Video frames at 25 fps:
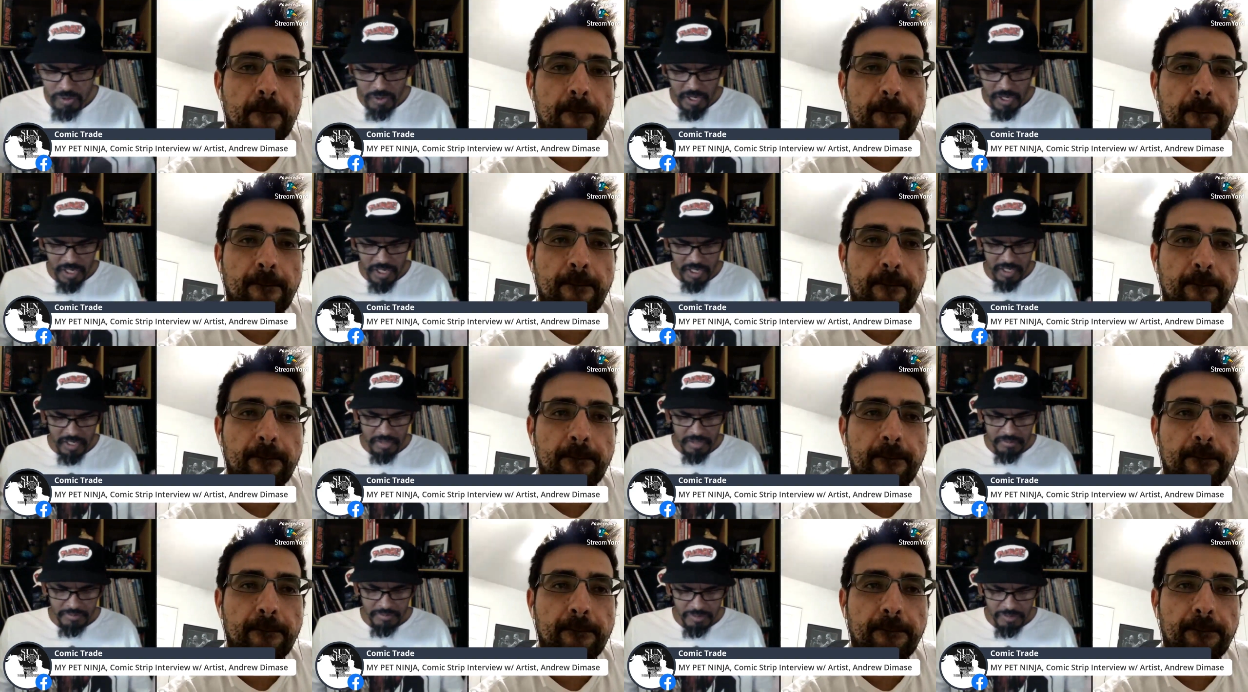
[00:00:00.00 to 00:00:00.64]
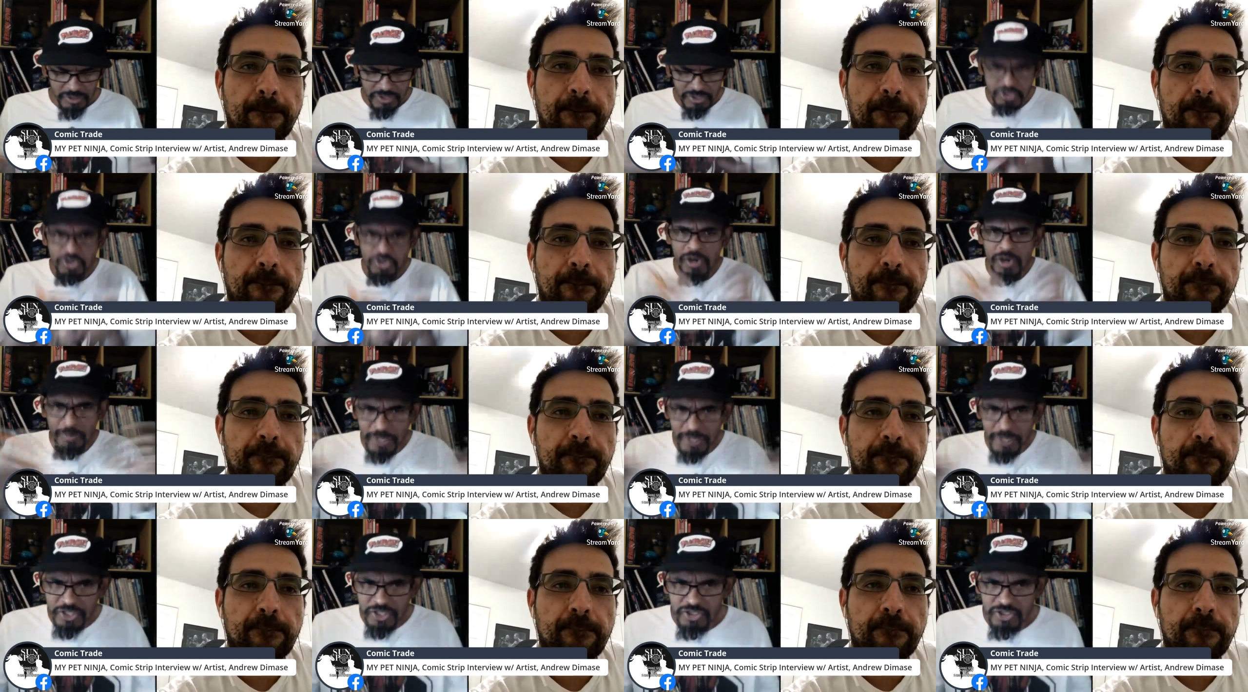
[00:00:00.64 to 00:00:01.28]
Speaker 1: uh,
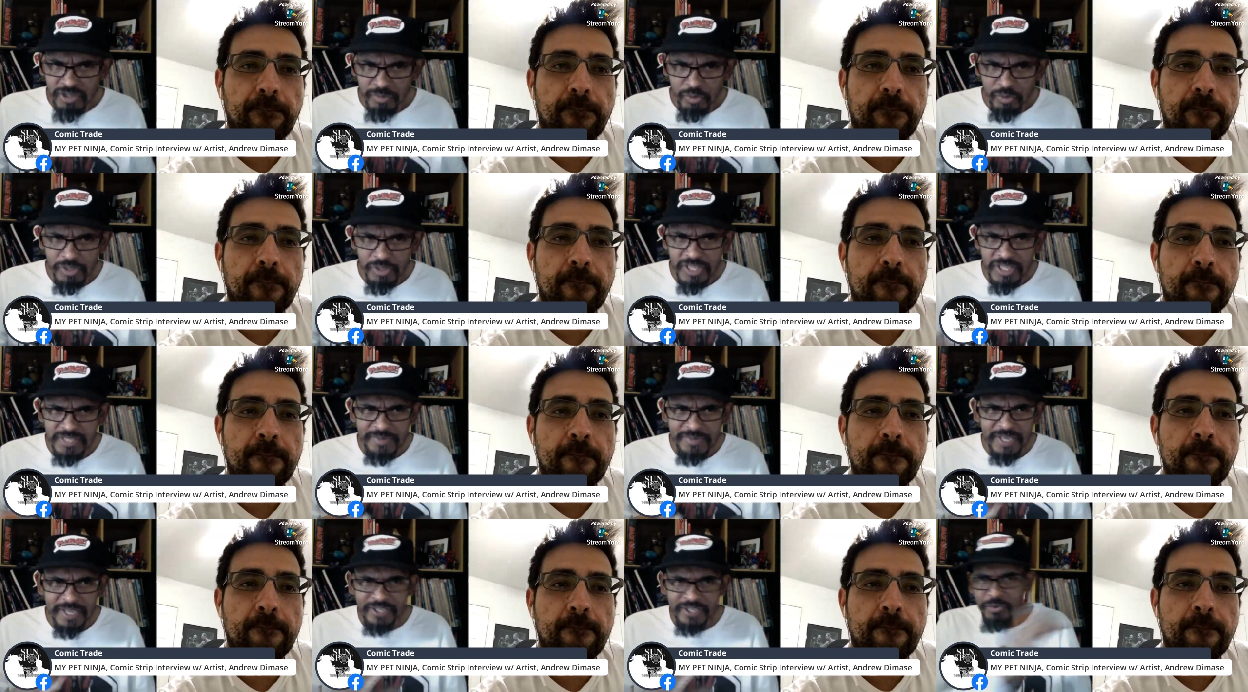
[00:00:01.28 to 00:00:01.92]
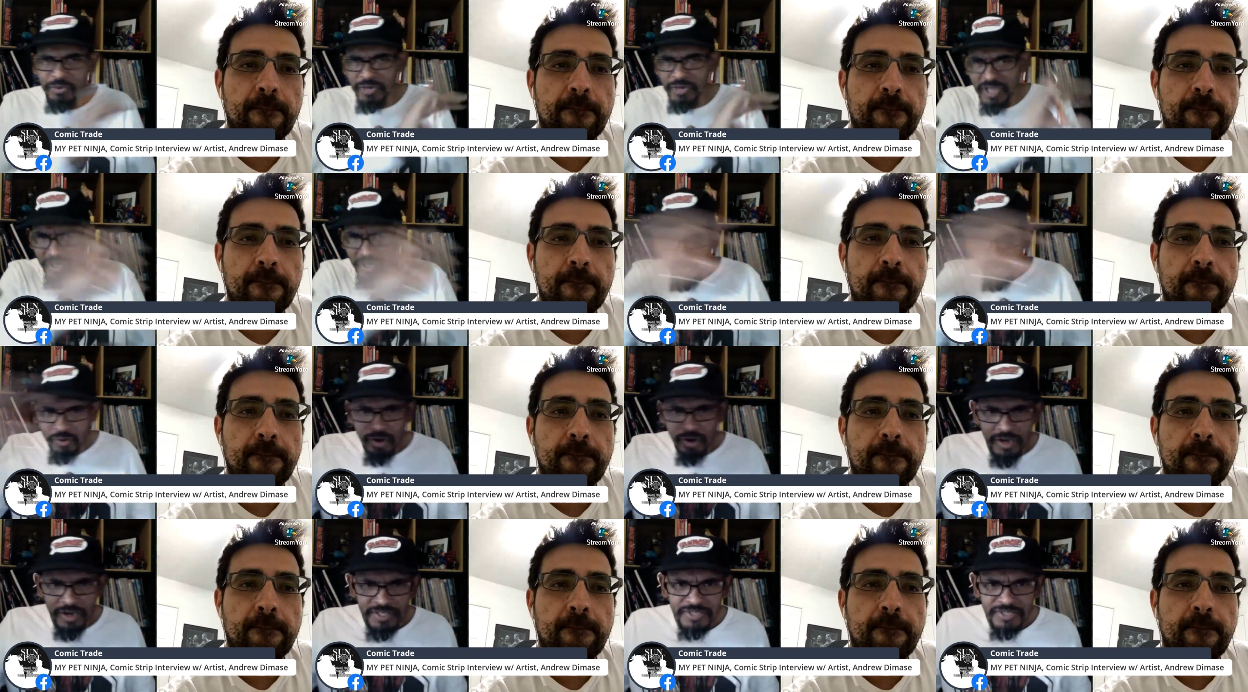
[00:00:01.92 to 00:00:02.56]
comic strip where there's about three
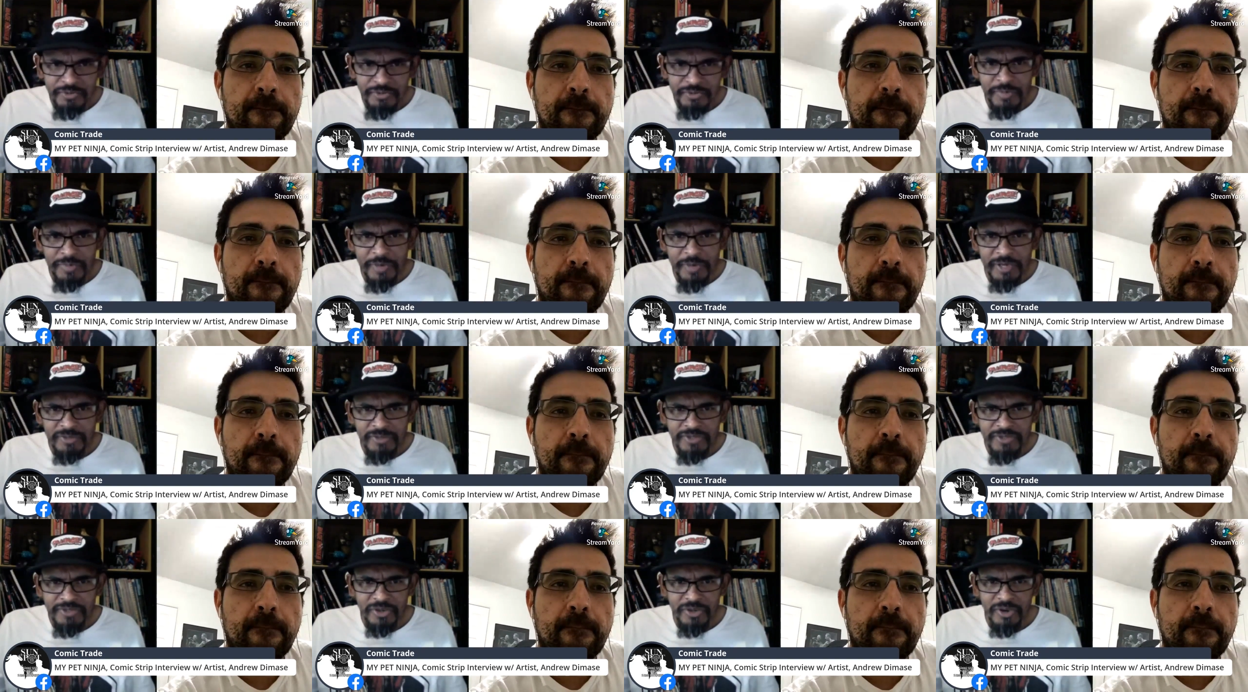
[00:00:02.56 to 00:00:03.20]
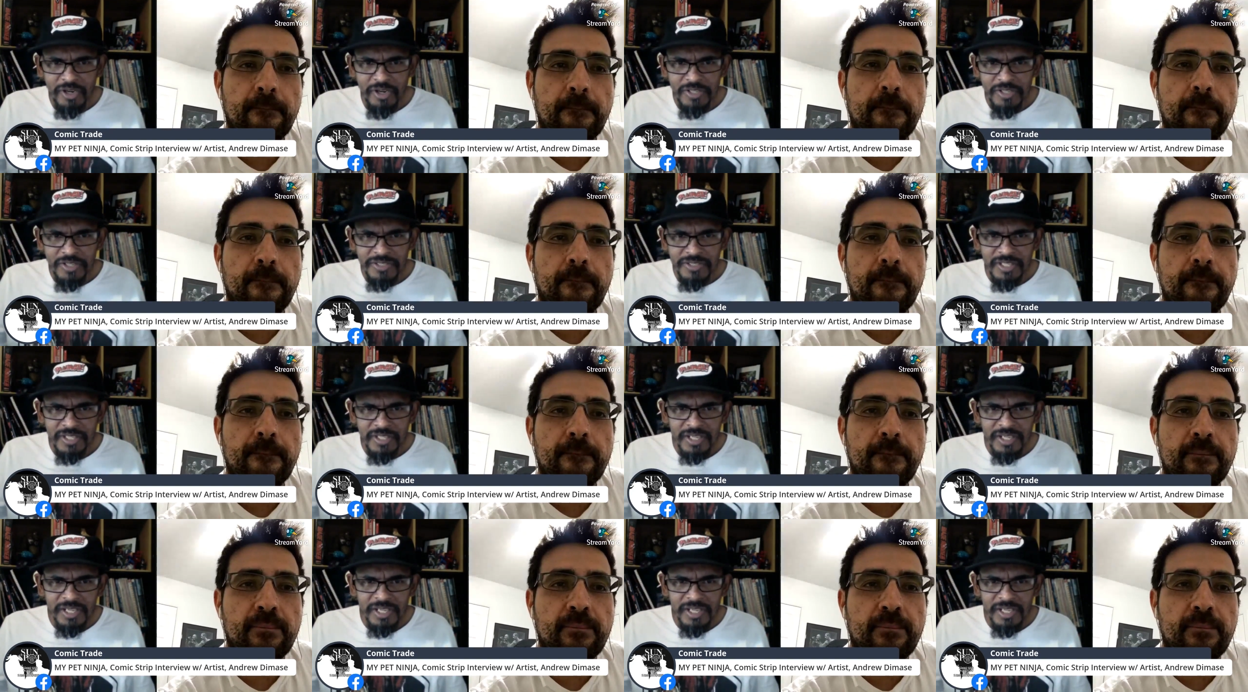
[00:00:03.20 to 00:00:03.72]
across, three panels across,